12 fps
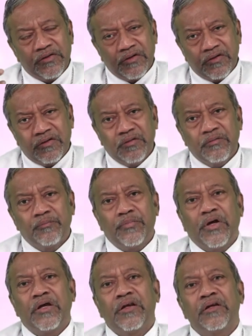the
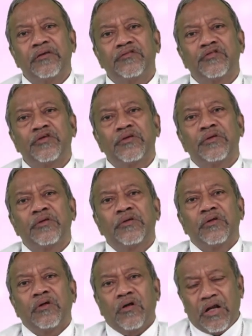parents
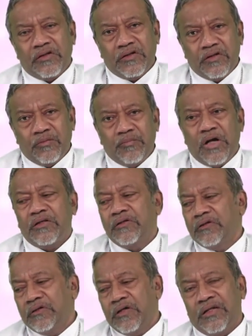rather the
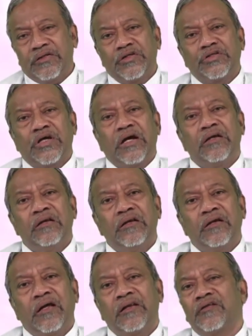mother and the child
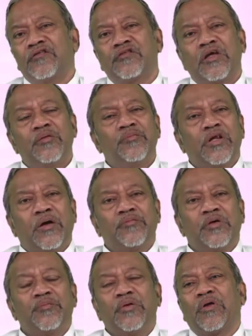and at the same time
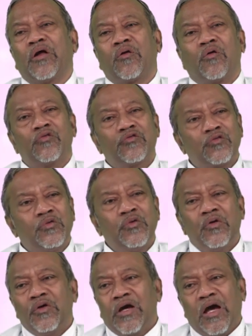the people are also
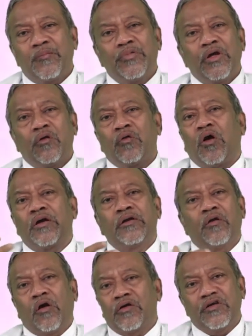happy or not,
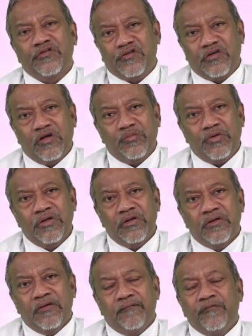not disturbed.
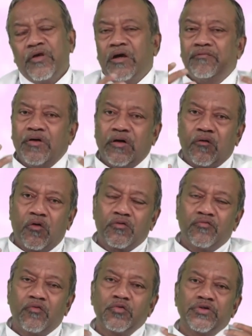We have got
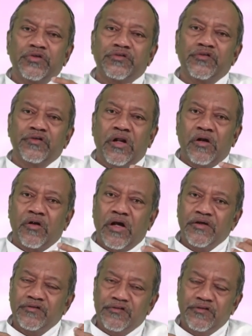four churches in our
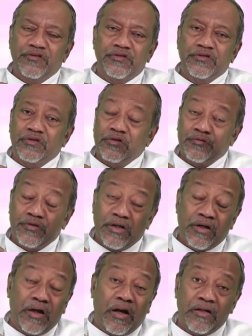diocese, the Church of
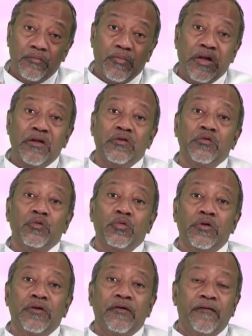Sacred Heart in Bellandur,